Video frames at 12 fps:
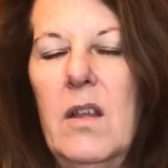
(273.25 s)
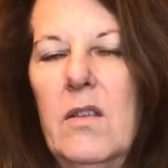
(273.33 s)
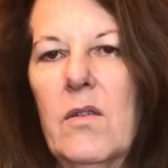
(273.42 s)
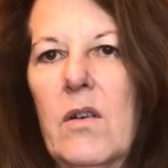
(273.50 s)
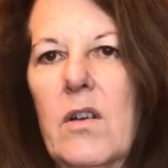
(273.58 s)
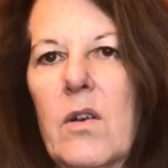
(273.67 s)

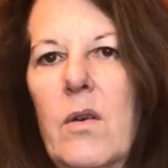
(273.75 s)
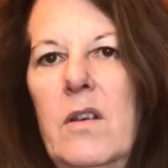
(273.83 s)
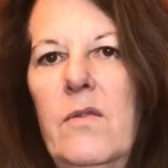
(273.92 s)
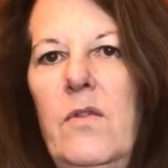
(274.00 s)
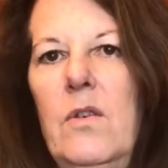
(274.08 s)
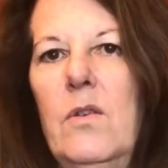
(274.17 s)
There are quite a
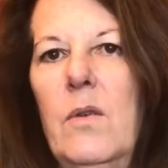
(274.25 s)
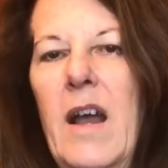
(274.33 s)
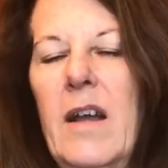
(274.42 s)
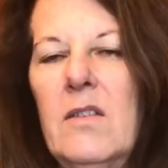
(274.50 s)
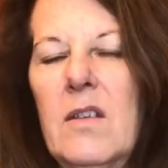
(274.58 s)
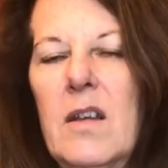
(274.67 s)
few
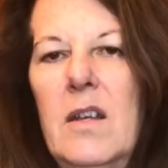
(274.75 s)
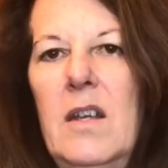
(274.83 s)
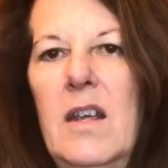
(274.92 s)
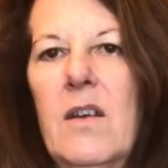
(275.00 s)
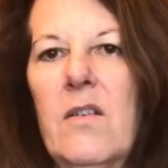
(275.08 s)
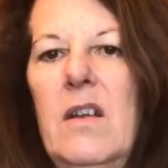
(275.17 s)
outside
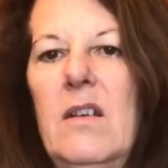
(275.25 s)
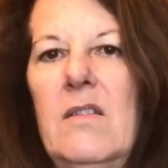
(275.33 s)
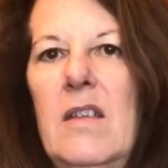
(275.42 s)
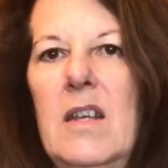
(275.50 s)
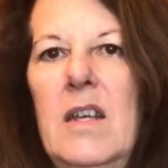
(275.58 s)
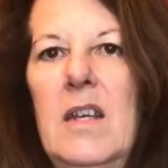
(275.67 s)
areas
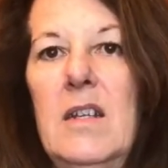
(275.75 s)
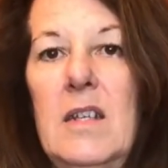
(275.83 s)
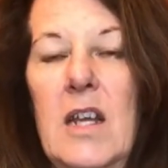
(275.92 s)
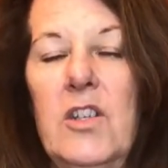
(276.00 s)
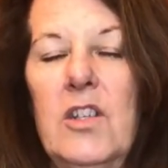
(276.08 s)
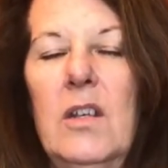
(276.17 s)
that need
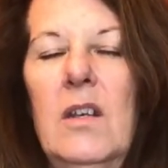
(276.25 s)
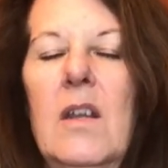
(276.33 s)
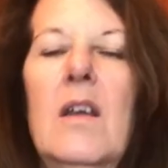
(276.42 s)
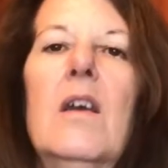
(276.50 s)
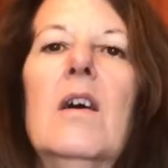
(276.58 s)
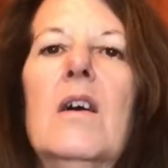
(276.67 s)
attention.
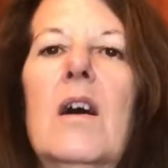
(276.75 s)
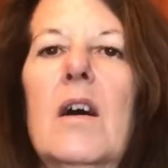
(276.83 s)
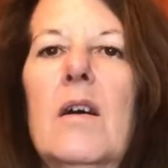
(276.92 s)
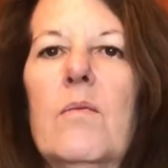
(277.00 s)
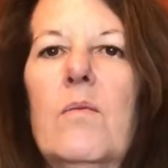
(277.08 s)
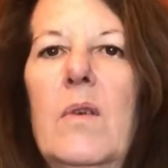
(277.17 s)

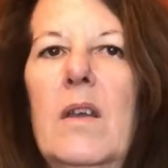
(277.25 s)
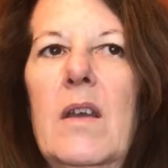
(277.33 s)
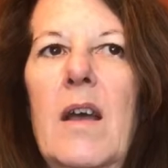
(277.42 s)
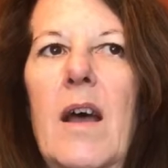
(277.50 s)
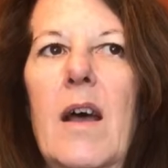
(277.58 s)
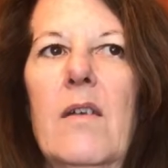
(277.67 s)
We
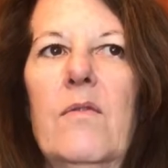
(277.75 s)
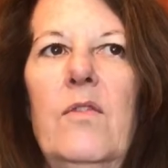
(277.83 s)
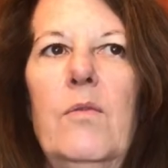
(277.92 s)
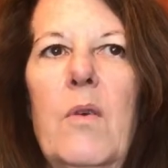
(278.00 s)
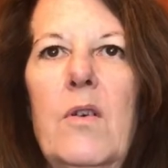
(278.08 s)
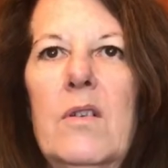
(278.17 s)
have spoken